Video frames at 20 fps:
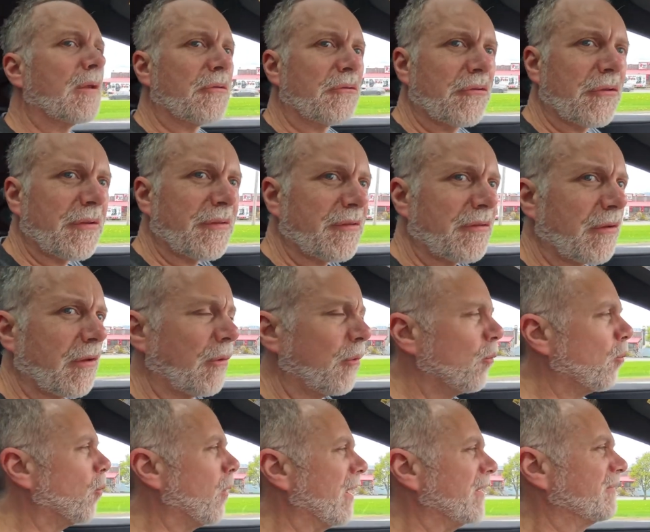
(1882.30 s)
just
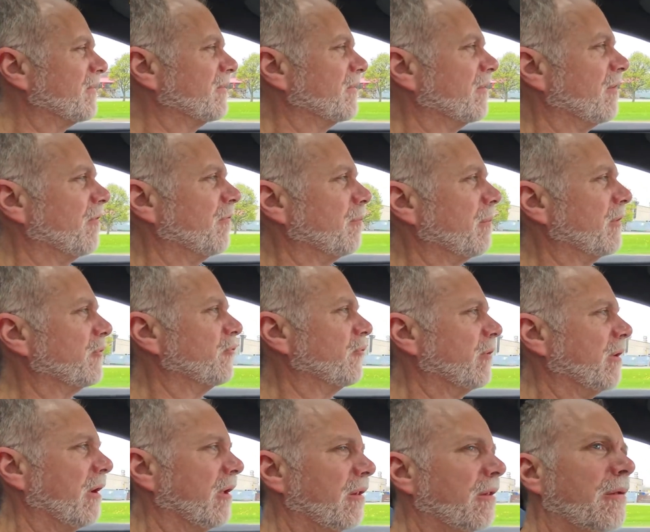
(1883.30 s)
west of
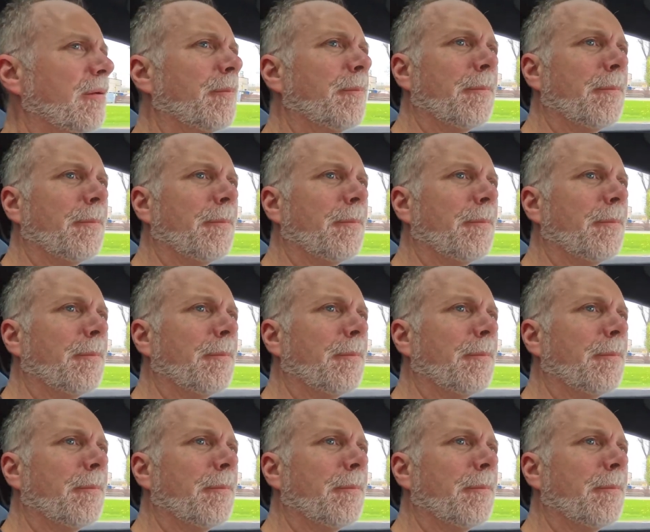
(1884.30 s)
Montreal,